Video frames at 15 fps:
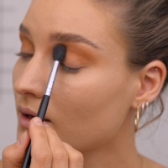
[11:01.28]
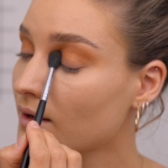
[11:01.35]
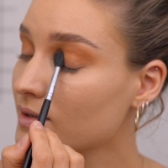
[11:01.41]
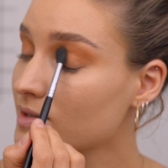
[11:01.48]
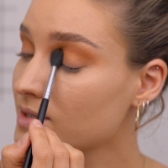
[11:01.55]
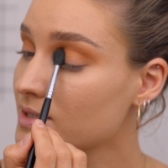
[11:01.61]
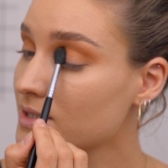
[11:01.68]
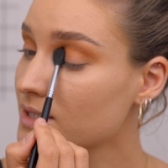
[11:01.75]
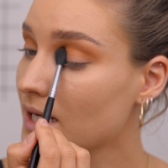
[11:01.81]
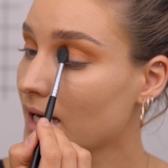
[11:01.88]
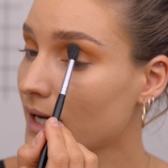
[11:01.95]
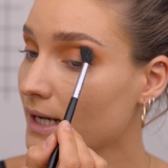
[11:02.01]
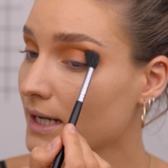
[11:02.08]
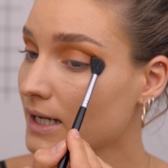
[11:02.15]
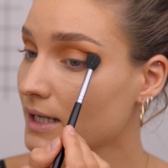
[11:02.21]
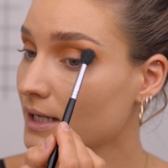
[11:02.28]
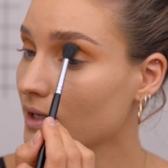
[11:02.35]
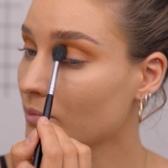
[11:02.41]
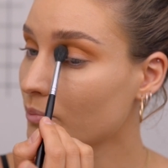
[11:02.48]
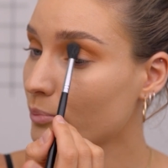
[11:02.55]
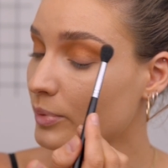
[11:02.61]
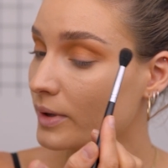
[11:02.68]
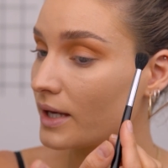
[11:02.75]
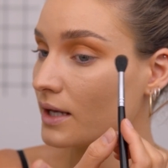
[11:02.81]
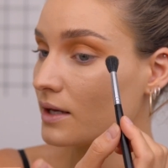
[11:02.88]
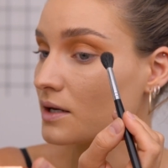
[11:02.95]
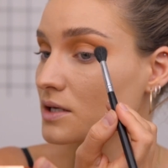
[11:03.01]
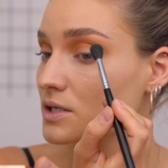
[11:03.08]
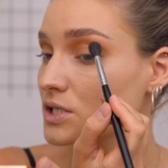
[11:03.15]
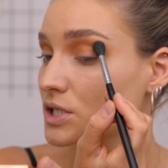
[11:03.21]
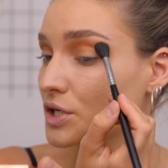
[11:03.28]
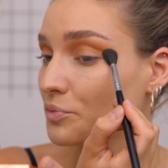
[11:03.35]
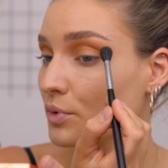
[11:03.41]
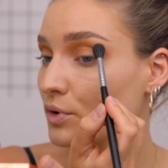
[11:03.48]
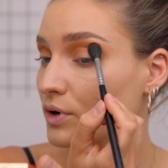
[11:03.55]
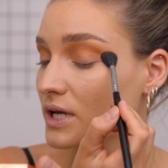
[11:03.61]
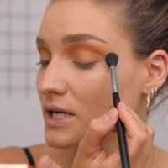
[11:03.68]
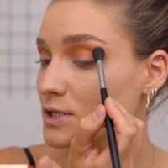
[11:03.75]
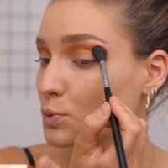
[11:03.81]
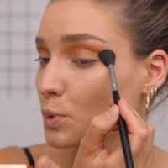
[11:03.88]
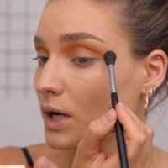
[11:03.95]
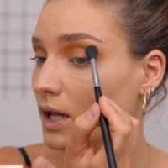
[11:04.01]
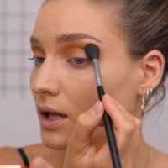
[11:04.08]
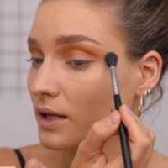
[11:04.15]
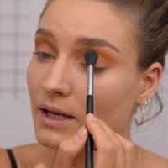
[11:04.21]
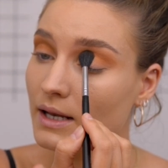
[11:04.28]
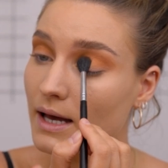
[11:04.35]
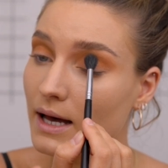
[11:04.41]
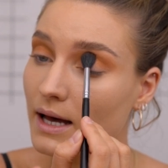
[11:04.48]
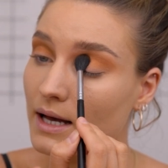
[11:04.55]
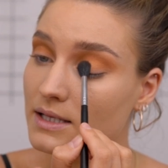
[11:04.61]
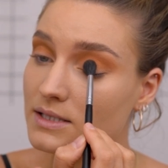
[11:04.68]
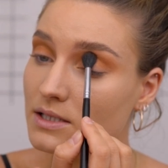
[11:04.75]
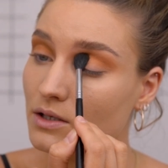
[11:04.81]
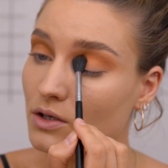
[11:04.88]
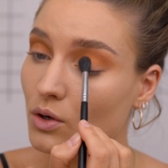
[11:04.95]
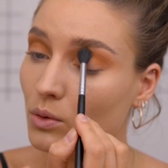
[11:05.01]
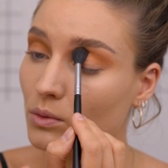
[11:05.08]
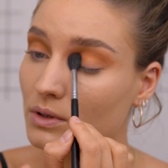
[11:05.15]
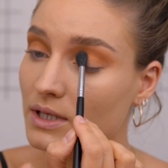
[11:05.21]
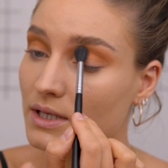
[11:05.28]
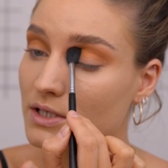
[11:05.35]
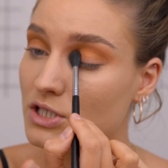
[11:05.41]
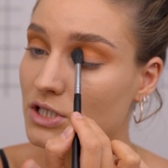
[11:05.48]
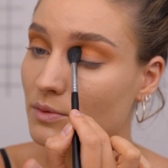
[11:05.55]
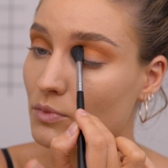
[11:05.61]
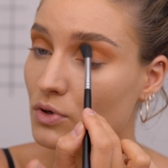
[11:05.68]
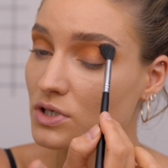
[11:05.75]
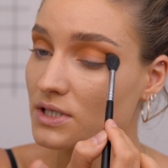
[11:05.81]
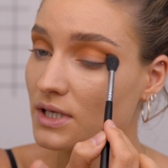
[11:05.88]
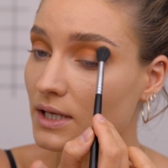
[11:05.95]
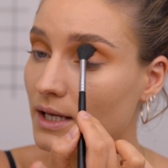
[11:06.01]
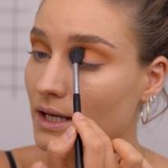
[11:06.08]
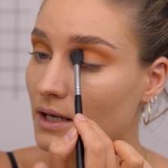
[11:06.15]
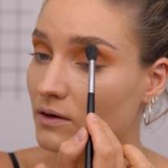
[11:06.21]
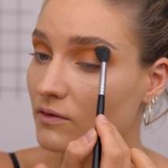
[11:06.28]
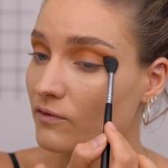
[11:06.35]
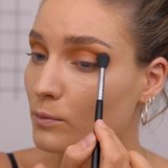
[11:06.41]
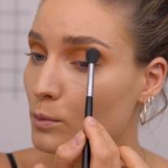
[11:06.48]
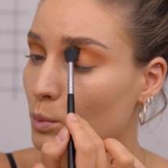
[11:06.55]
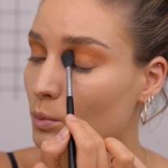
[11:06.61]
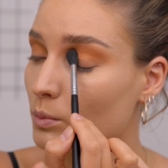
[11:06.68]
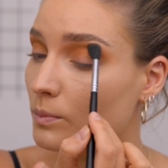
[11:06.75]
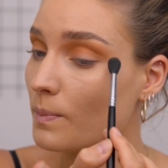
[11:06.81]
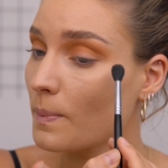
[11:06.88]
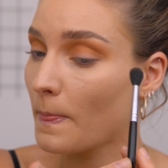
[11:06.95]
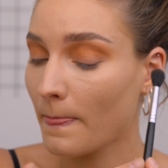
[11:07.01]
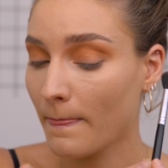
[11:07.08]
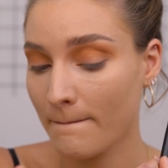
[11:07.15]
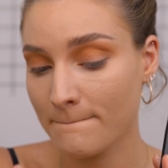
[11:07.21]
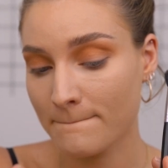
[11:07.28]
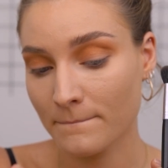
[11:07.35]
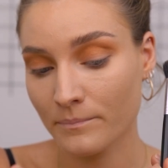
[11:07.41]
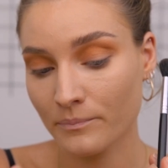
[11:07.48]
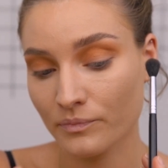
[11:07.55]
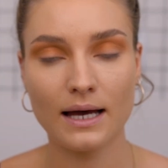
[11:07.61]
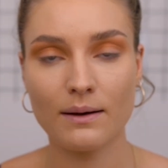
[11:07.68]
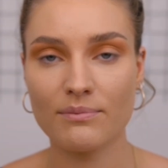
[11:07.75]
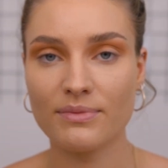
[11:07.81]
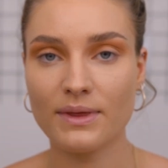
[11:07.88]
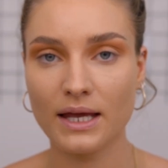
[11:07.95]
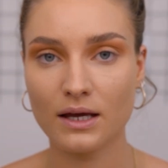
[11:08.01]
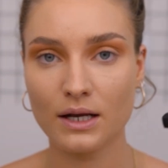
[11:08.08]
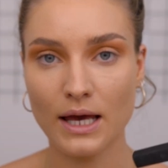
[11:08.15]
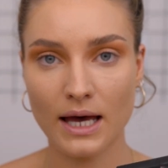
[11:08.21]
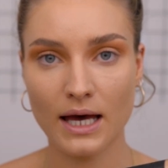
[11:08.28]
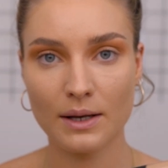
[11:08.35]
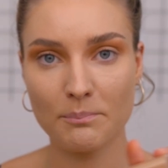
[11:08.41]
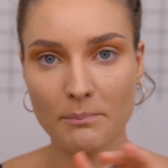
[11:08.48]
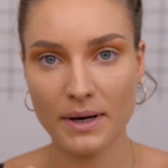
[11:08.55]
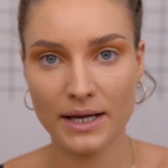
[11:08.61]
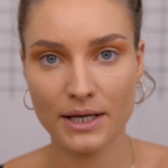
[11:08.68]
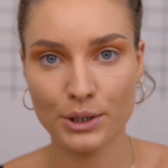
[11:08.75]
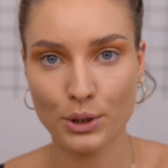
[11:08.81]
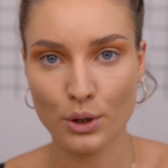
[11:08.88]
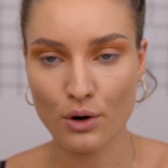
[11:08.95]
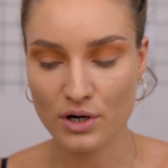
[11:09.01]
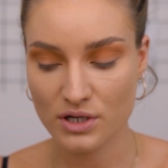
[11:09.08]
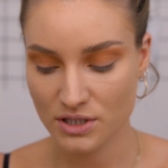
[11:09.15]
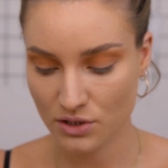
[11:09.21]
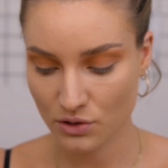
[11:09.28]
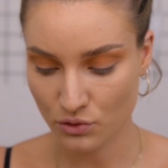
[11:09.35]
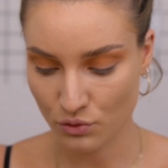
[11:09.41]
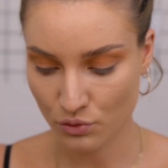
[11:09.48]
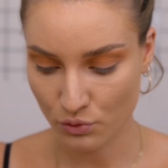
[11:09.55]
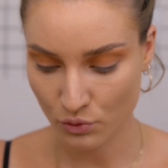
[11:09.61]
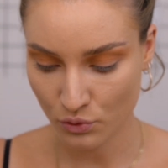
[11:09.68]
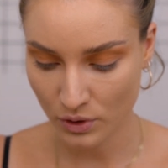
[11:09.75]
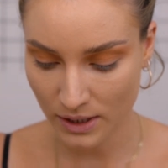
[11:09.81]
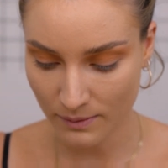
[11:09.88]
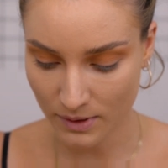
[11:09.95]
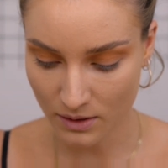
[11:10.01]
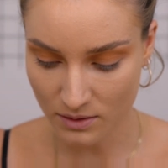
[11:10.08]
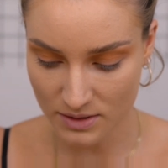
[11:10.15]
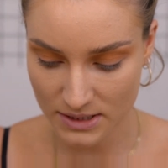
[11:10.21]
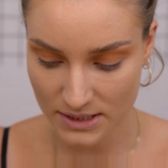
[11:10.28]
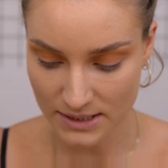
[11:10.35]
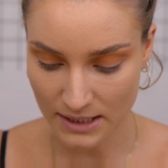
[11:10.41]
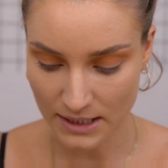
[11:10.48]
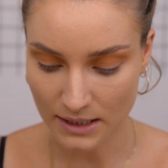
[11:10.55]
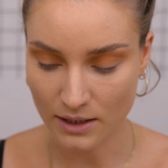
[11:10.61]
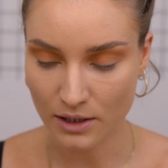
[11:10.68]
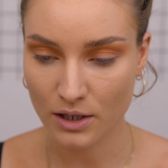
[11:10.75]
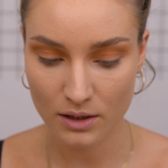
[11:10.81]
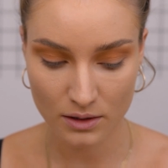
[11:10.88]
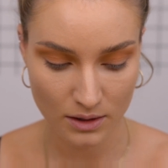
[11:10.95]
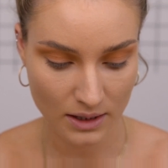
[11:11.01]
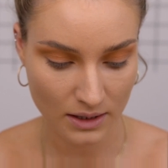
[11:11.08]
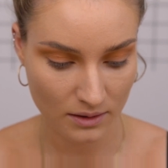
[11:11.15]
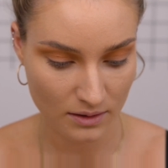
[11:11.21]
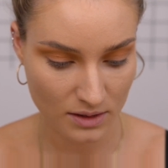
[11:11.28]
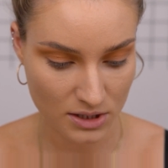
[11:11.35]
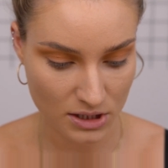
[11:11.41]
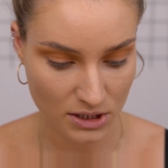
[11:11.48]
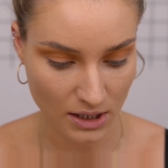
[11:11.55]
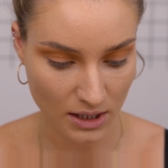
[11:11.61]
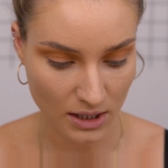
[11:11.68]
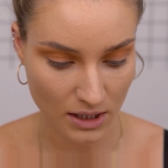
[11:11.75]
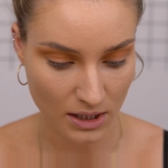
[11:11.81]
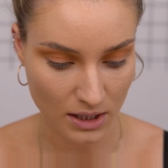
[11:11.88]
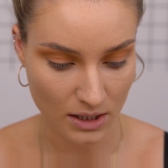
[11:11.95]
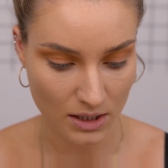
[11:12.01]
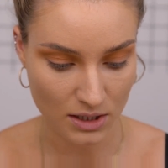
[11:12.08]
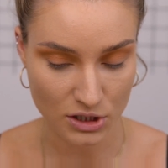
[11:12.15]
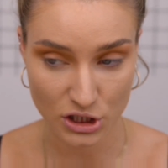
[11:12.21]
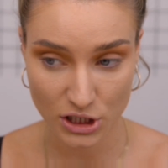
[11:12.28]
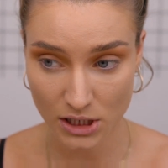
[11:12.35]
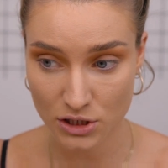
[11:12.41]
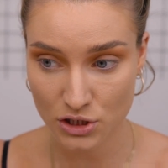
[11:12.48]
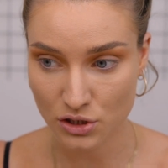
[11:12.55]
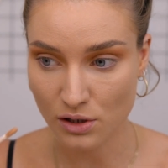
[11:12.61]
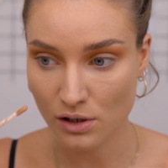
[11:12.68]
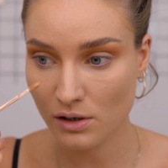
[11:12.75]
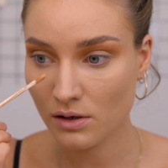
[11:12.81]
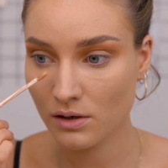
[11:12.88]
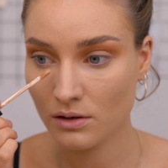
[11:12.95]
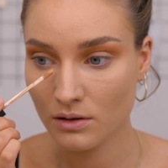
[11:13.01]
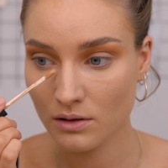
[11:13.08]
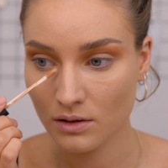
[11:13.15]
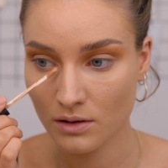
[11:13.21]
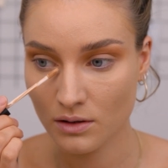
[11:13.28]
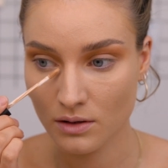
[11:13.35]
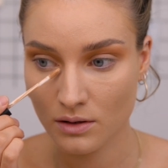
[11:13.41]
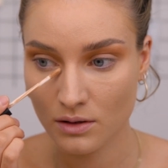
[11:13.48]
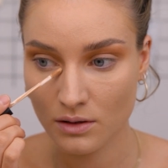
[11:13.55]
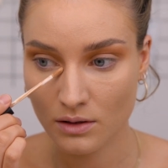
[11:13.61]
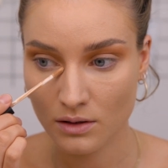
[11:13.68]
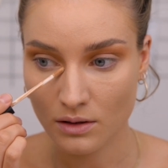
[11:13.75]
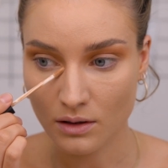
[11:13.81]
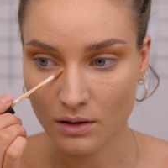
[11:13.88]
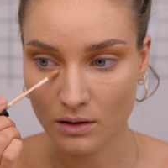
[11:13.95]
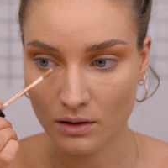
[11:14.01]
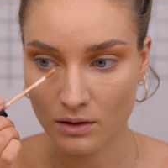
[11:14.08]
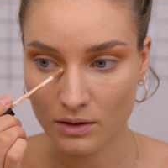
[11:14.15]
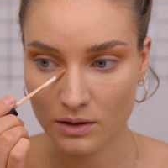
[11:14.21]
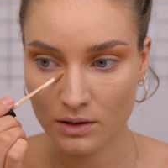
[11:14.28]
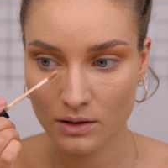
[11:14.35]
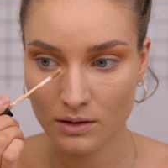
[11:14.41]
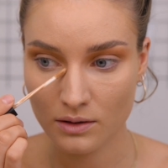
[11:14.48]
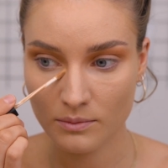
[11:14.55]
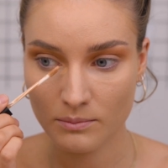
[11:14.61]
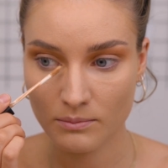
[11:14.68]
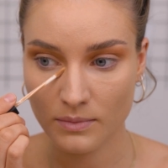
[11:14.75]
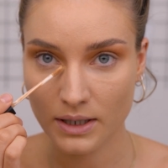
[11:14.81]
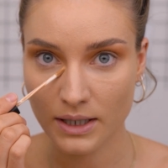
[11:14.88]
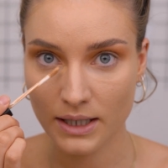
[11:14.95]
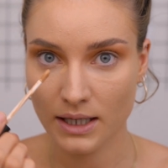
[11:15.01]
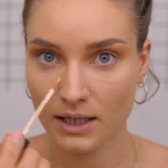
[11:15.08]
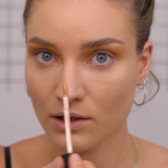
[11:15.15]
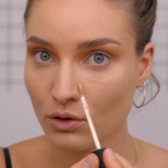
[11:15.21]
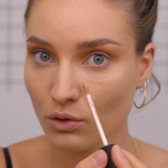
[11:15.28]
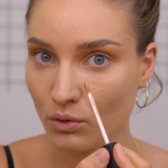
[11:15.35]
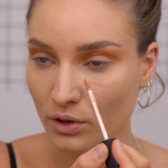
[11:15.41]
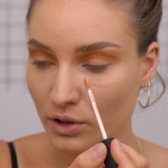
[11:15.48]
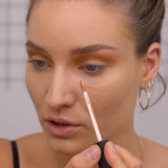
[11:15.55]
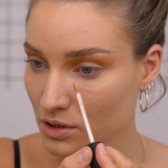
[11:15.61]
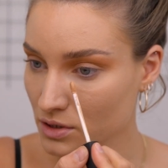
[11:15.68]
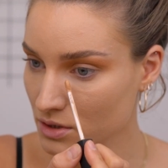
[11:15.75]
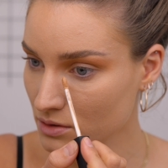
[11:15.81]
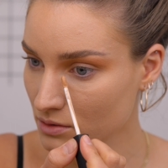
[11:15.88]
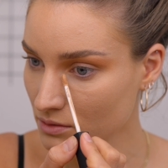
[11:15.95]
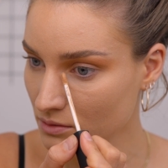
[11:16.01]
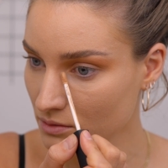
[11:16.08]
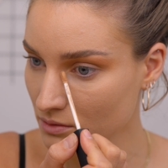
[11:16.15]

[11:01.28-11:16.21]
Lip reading: a tiny bit shimmery as well. It has golden shimmers in it. I'm then gonna add my Nars Creamy Concealer in the shade Ginger on my inner corners